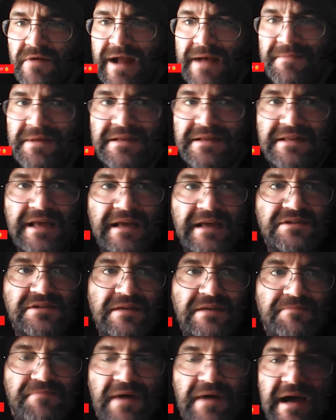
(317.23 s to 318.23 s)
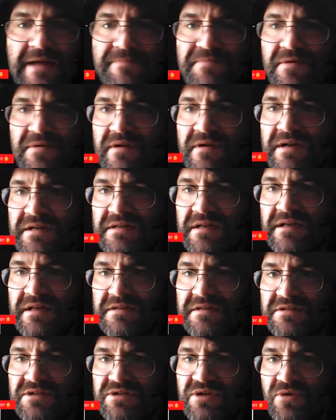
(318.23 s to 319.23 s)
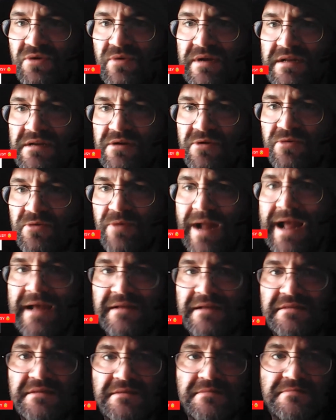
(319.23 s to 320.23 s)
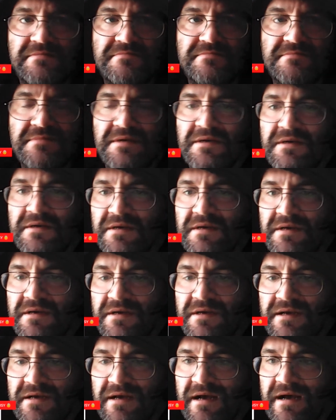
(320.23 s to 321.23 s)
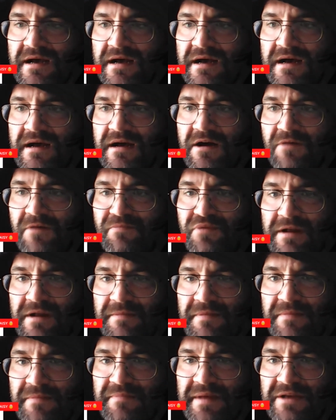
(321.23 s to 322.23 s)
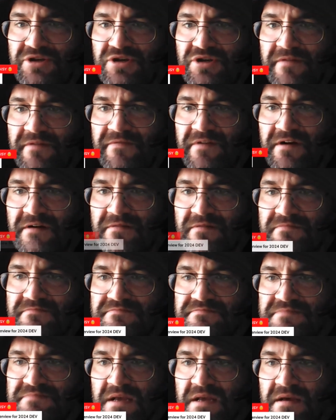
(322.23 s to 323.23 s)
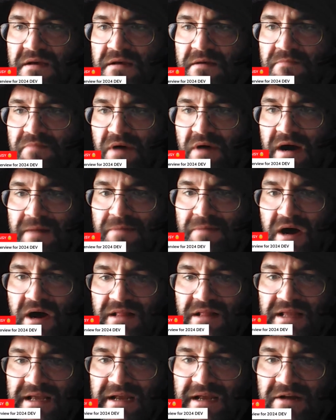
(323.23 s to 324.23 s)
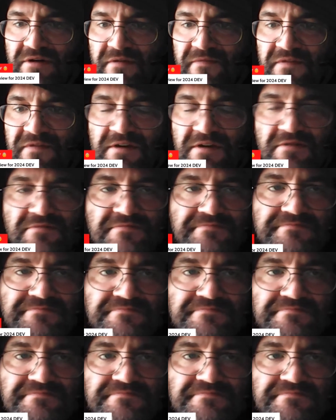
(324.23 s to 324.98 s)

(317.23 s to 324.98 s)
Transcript: Grandma Daisy Piper is doing great. I'll put up a picture of her. Bob Holly interview.